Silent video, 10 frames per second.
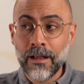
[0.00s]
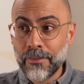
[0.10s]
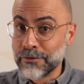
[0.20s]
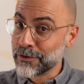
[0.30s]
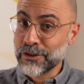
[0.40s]

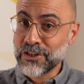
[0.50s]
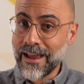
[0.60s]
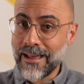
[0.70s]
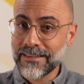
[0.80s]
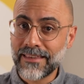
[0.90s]
there's a good
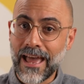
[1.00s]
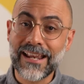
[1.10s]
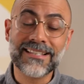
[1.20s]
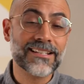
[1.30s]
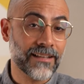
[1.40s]
chance that
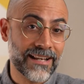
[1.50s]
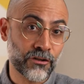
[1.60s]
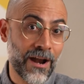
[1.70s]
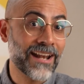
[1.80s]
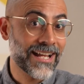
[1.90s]
it's Glen
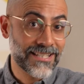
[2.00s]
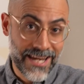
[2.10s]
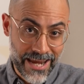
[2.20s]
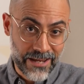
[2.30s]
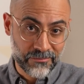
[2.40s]
Grant
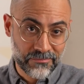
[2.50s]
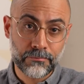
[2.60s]
18.